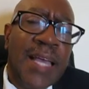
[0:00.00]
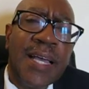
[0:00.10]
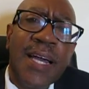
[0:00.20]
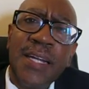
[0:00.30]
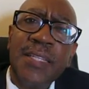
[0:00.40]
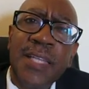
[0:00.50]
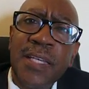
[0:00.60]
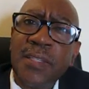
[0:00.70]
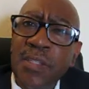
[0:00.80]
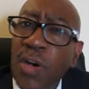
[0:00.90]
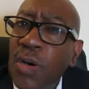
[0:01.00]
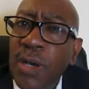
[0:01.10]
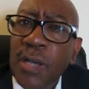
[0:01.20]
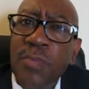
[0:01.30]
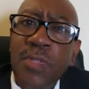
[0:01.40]
Kind of like,
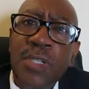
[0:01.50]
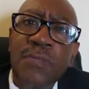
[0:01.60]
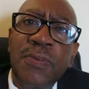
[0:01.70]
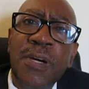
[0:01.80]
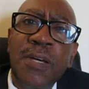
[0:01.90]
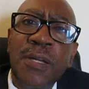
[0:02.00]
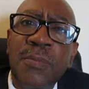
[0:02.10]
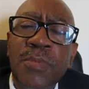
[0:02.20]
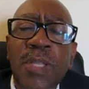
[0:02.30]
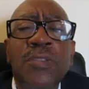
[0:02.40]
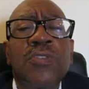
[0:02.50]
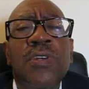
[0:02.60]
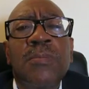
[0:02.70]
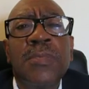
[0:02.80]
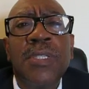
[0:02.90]
I believe Donald
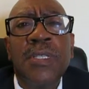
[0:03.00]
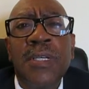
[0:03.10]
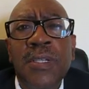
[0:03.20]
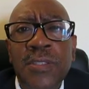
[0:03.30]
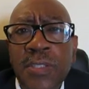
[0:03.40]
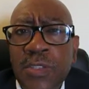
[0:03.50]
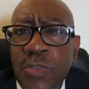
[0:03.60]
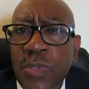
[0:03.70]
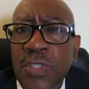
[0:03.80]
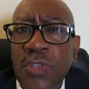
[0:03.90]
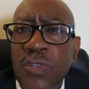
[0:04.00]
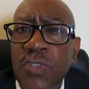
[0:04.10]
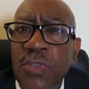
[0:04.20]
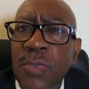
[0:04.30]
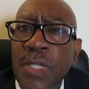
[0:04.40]
Trump did an excellent choice
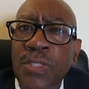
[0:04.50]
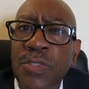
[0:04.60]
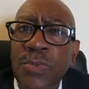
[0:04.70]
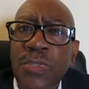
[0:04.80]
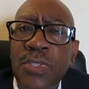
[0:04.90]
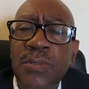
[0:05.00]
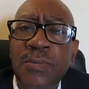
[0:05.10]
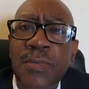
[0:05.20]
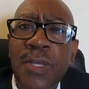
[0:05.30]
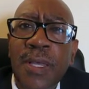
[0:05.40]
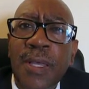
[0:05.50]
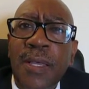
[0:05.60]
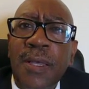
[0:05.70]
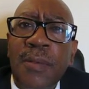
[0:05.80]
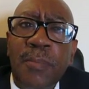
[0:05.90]
also by choosing
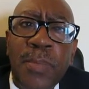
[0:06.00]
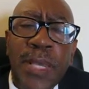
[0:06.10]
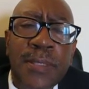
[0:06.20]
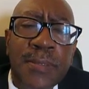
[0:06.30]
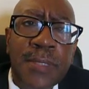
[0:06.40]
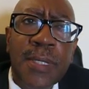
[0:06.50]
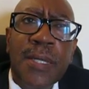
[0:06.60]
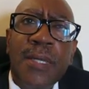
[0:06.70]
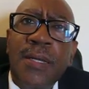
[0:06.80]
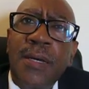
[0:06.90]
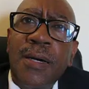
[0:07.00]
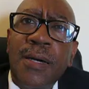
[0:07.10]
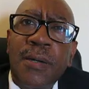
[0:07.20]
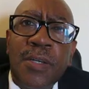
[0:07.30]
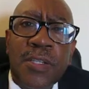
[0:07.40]
Penn,
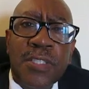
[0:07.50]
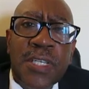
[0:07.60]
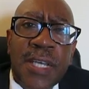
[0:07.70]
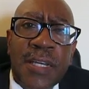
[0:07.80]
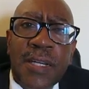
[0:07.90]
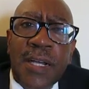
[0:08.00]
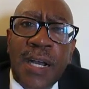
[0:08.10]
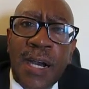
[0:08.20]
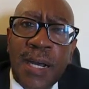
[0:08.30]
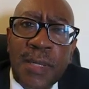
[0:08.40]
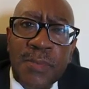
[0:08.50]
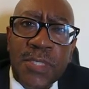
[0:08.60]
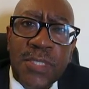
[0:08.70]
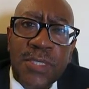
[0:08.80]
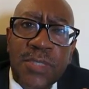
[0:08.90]
because he kind of
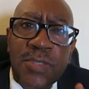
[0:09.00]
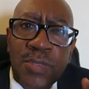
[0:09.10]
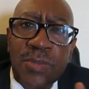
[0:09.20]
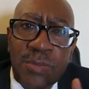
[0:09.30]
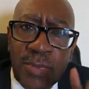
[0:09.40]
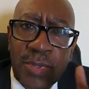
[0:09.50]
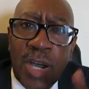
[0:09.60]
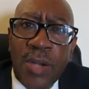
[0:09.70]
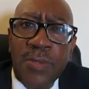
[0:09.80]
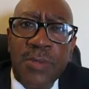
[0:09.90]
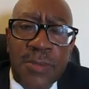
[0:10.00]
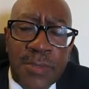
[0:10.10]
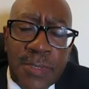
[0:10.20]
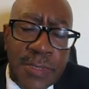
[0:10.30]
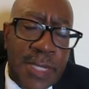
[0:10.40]
calms Donald
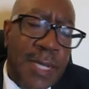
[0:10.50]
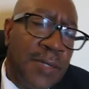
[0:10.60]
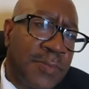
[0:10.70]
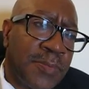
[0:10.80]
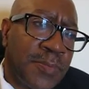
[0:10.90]
down.